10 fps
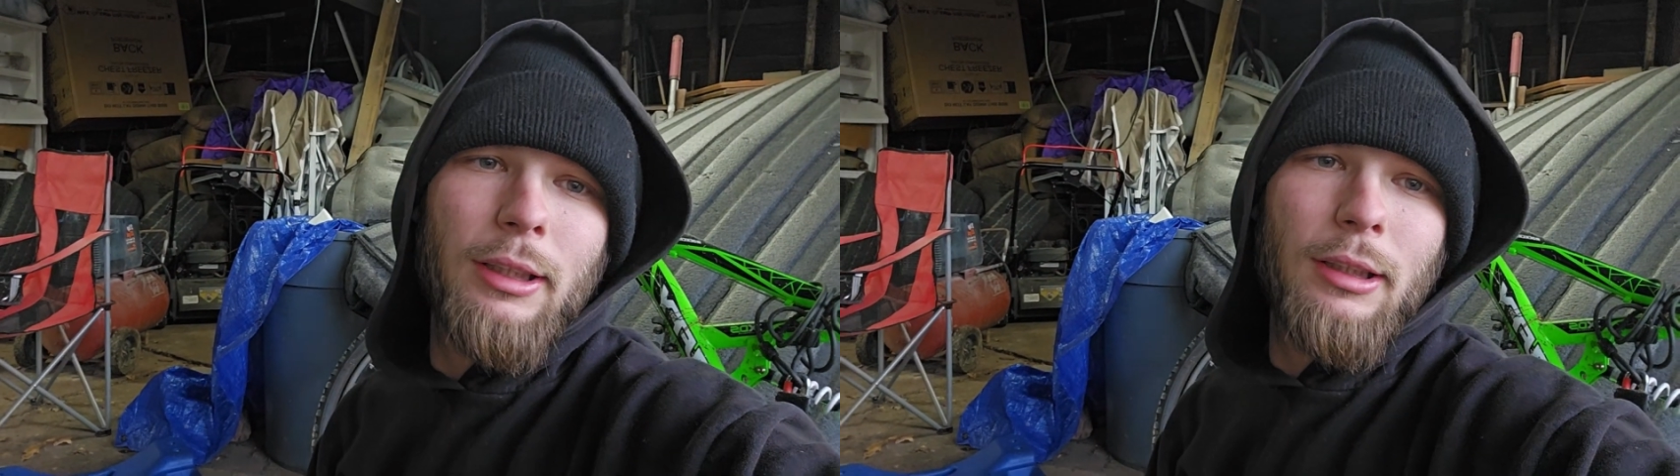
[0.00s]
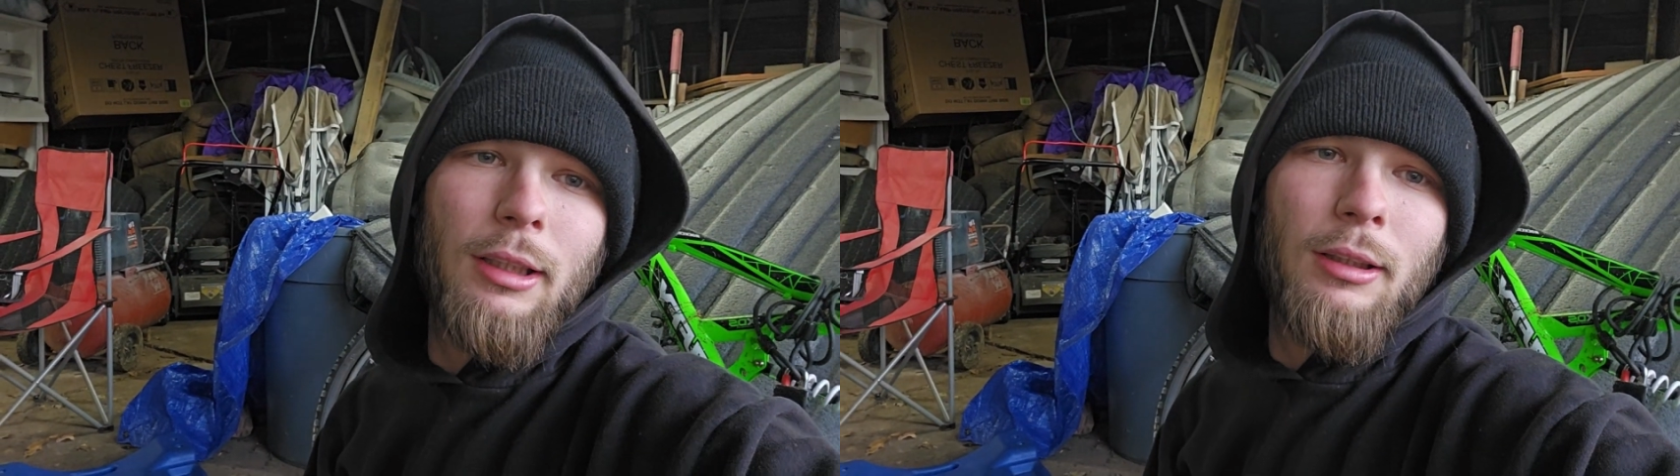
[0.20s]

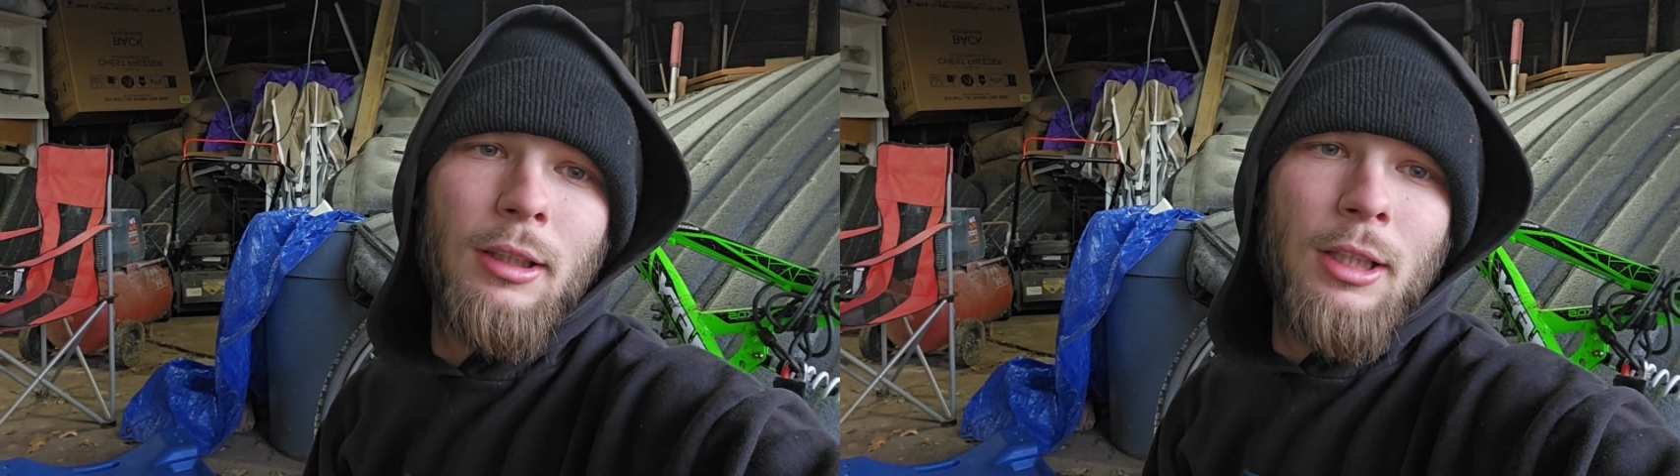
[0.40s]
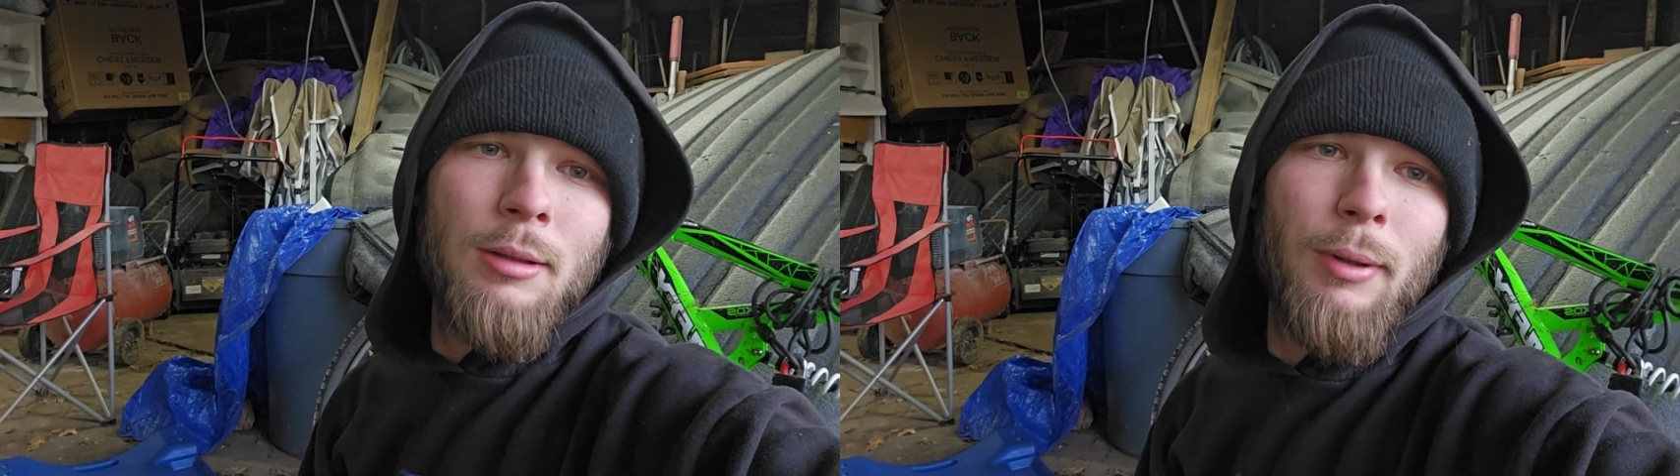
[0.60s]
And
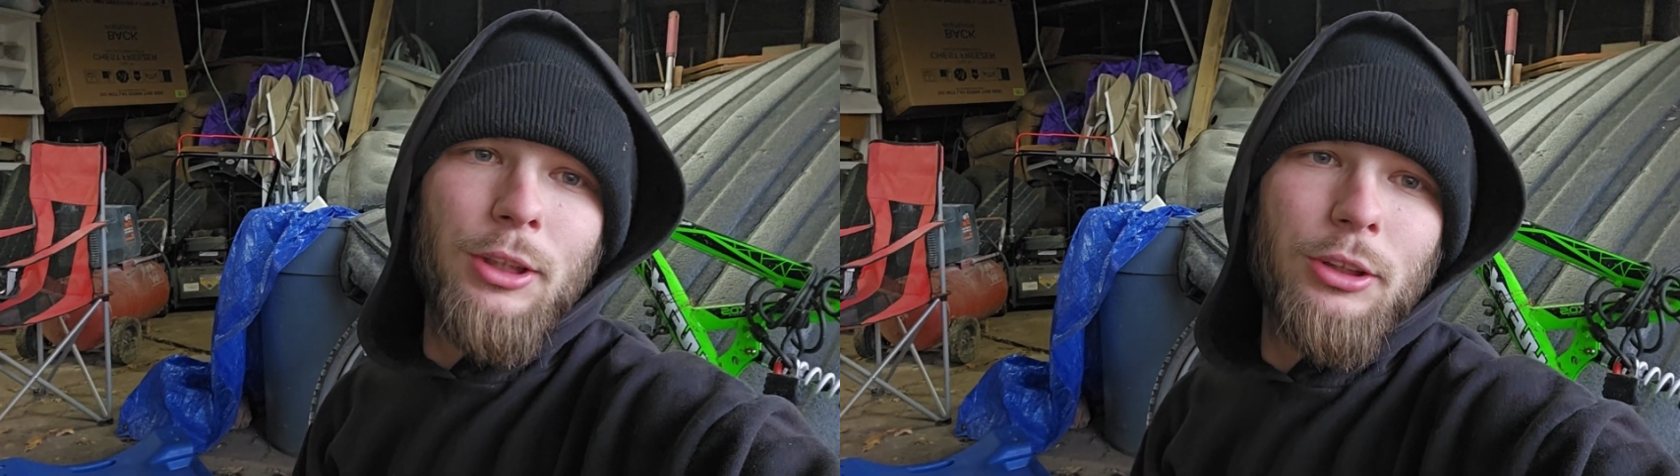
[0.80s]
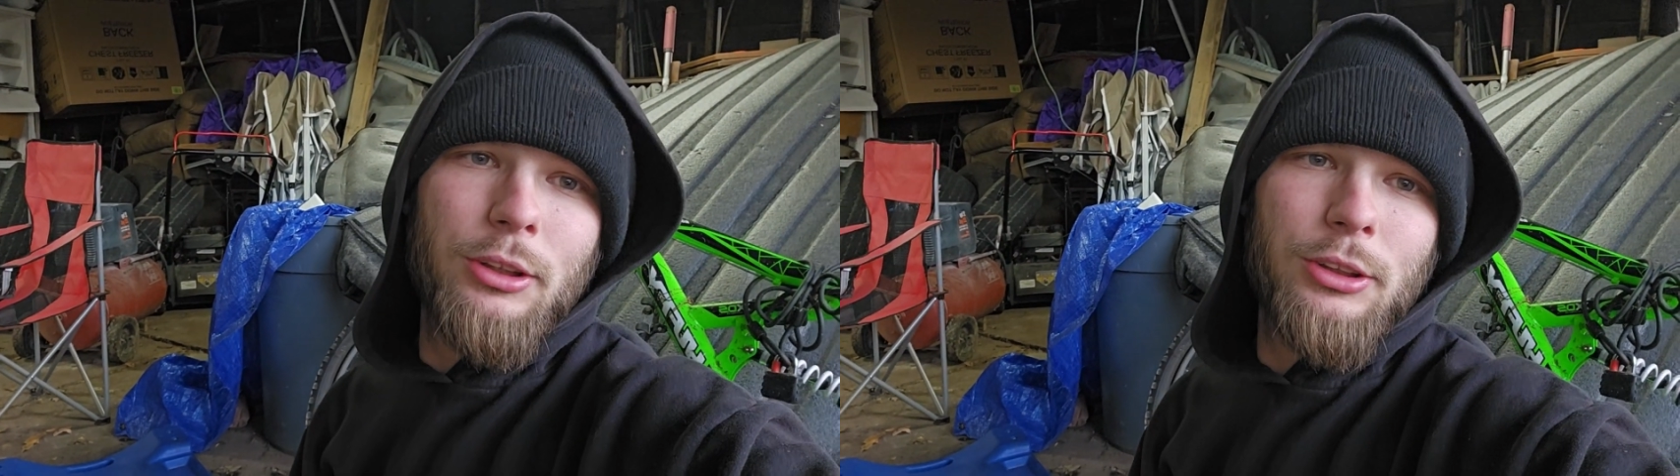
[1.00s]
make
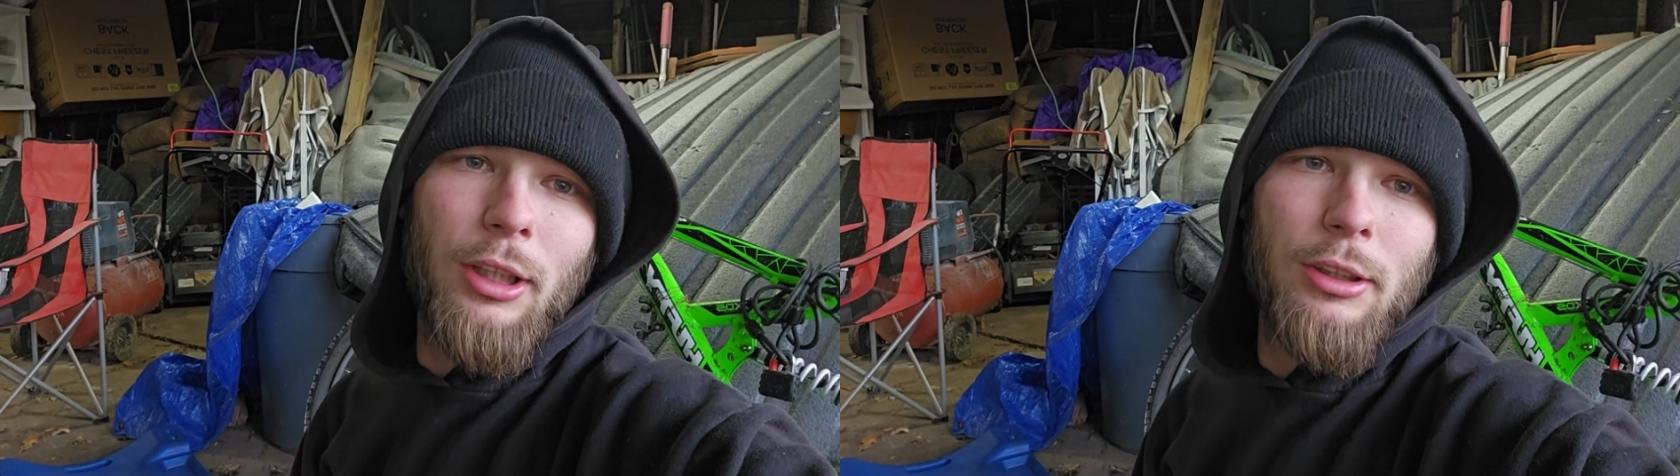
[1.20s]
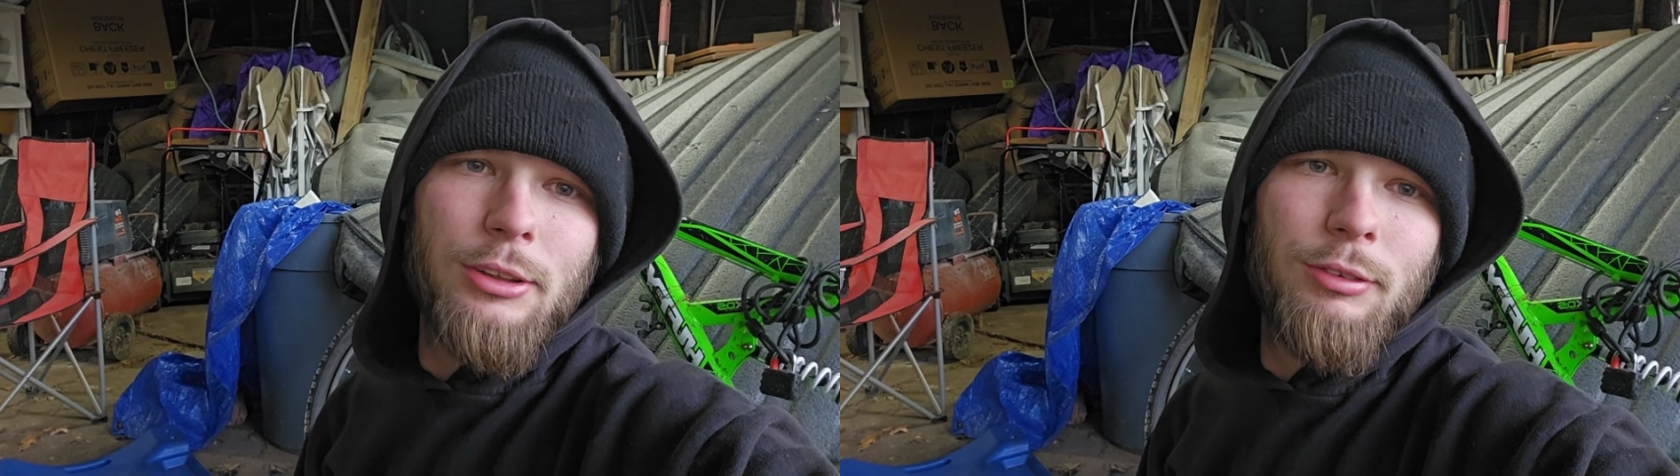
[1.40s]
sure you share these